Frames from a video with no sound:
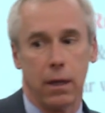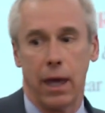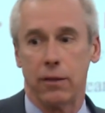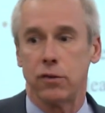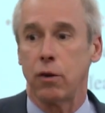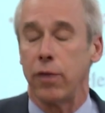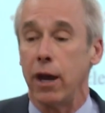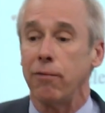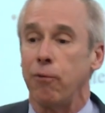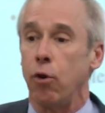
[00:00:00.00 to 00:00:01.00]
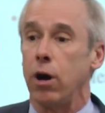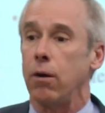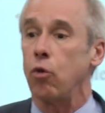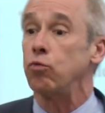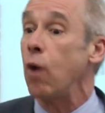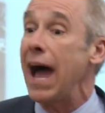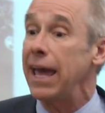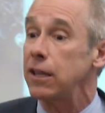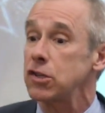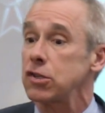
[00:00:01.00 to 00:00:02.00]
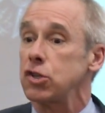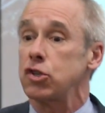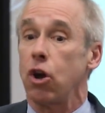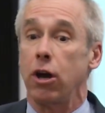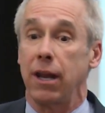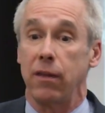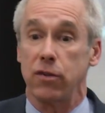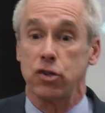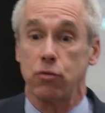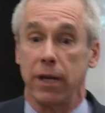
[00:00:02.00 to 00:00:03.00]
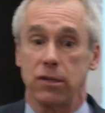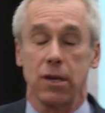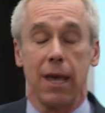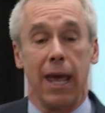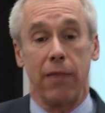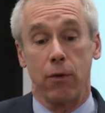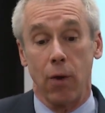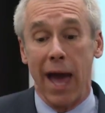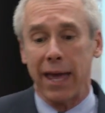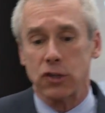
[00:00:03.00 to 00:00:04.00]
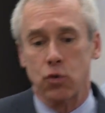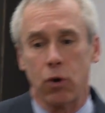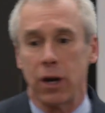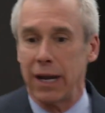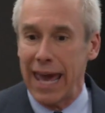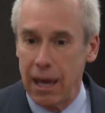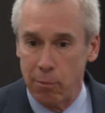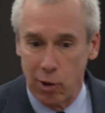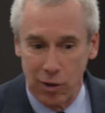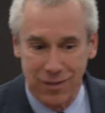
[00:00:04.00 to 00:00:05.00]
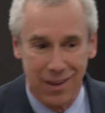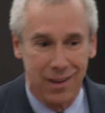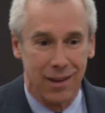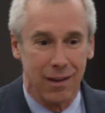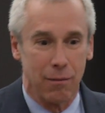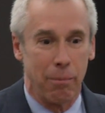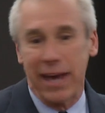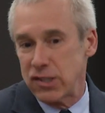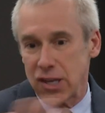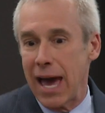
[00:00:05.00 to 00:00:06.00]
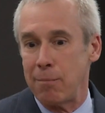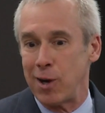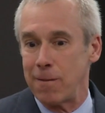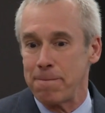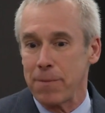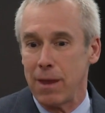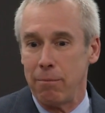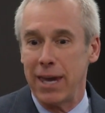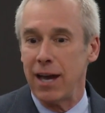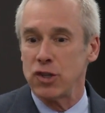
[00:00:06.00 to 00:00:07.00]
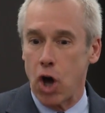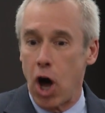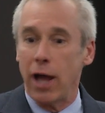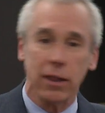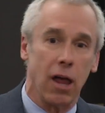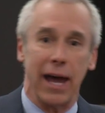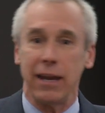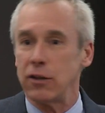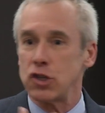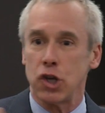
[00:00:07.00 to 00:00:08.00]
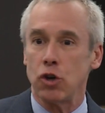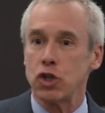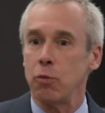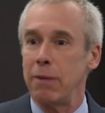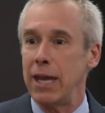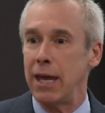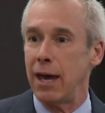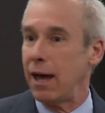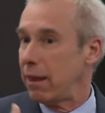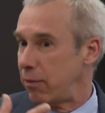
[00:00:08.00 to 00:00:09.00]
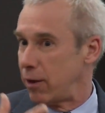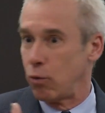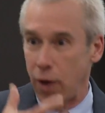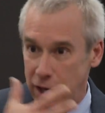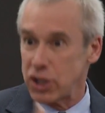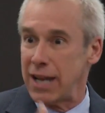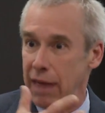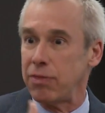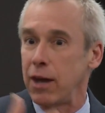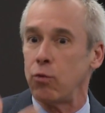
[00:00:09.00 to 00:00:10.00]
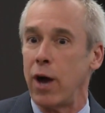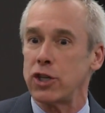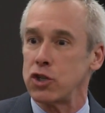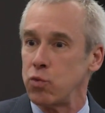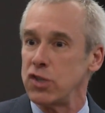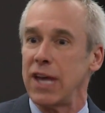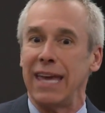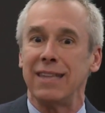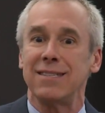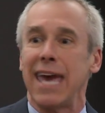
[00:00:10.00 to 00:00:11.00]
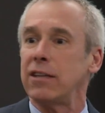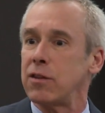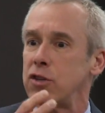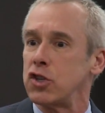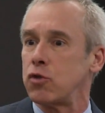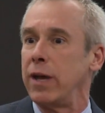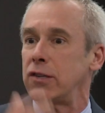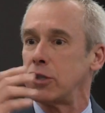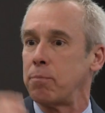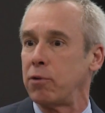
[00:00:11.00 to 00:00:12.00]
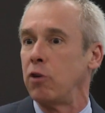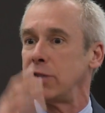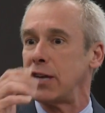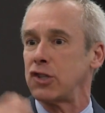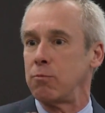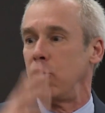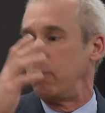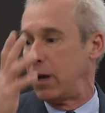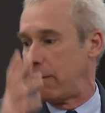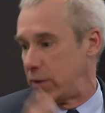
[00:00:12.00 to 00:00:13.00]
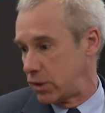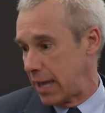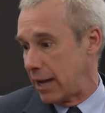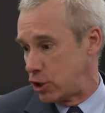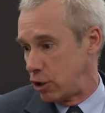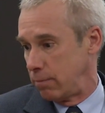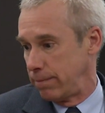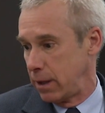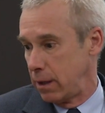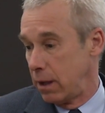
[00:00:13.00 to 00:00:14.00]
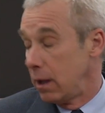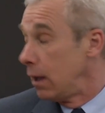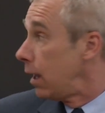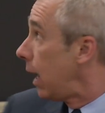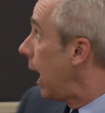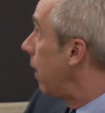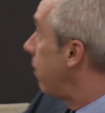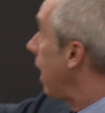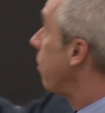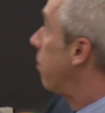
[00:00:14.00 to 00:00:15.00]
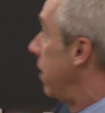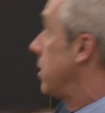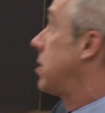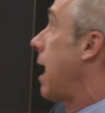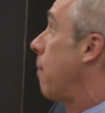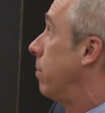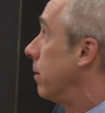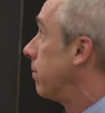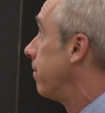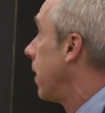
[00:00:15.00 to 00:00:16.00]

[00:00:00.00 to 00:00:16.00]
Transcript: And so therefore, riots started in the streets. And the riots were enabled by cyber. Because online, in social media, the Russian ethnic Russians were saying, take to the streets to protest the movement of the statue. And then this happened.